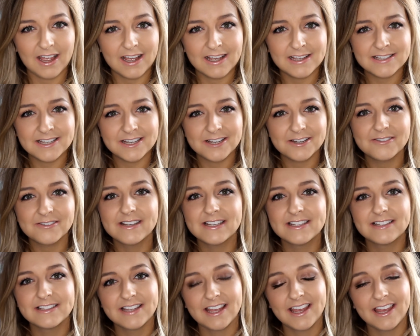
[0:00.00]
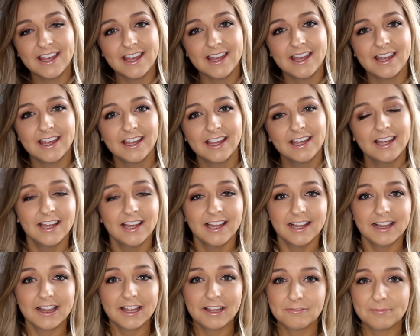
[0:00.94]
As I always say,
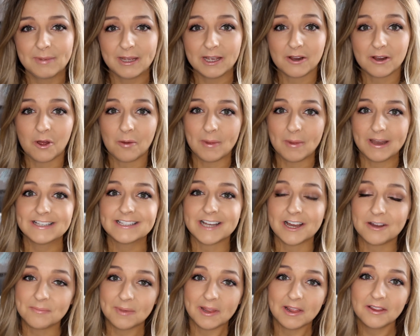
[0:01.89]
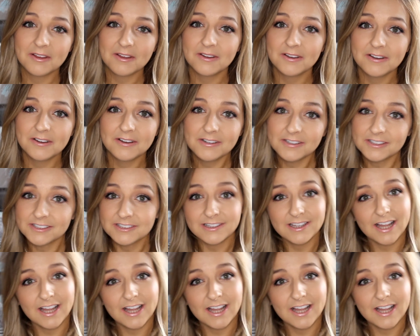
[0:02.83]
leave me a comment down below,